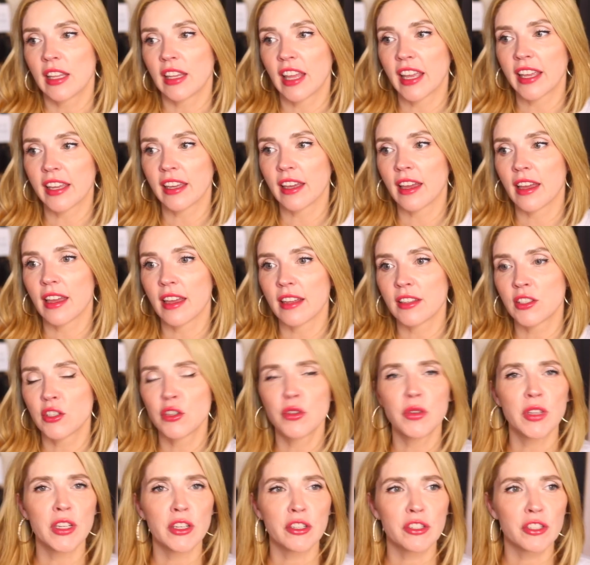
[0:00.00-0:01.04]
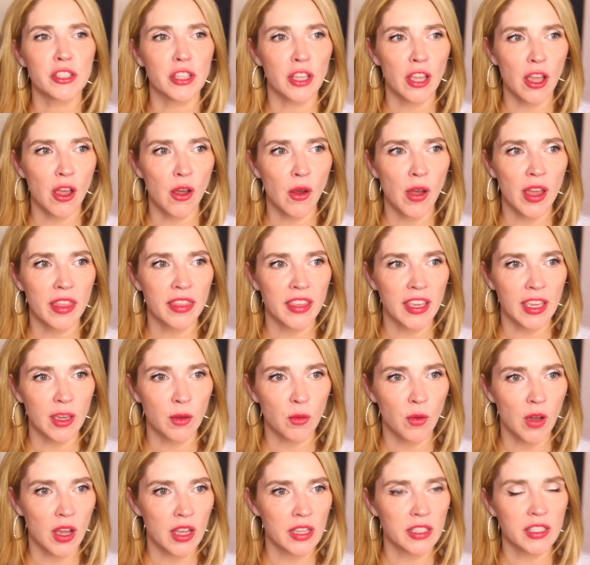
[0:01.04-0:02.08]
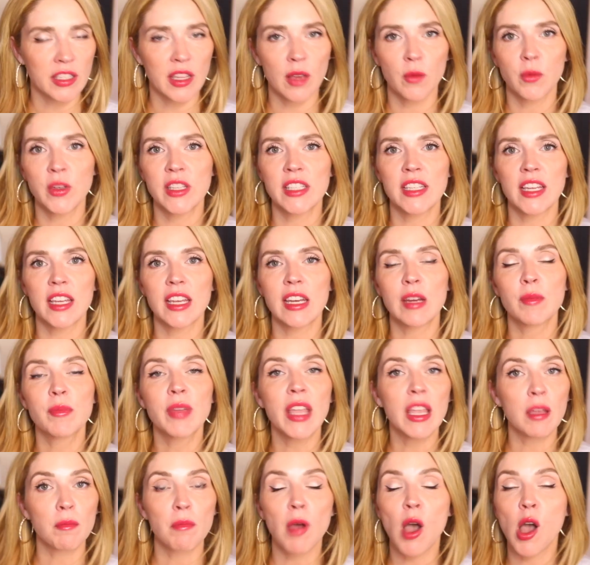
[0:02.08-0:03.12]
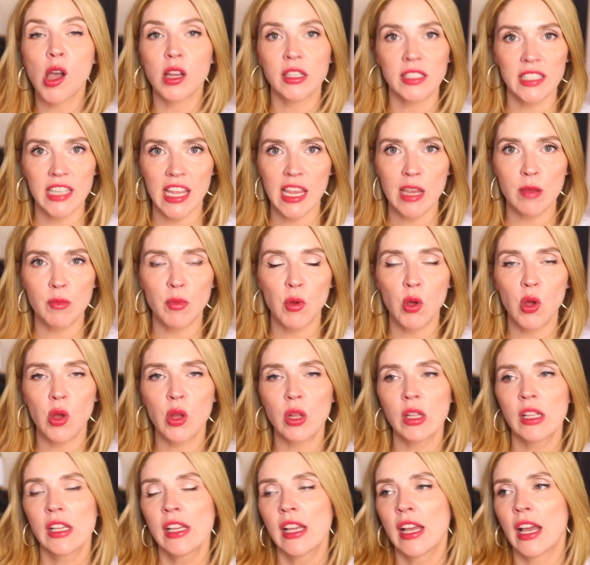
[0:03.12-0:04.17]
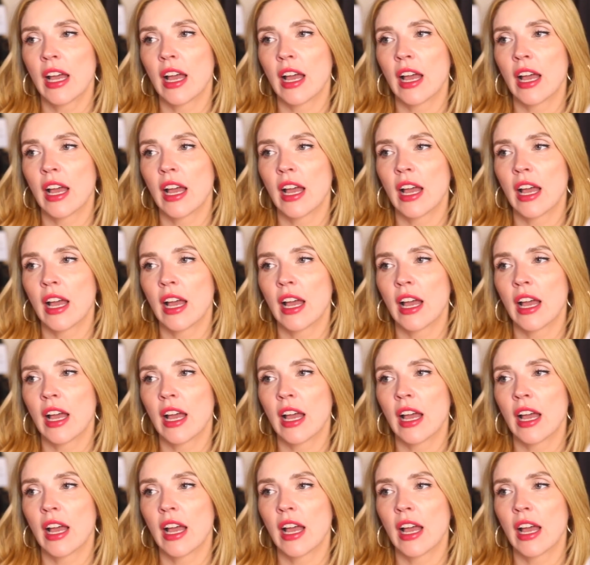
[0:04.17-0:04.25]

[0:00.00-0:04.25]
Like uh, two years ago, I think it was, that we did a ping pong table.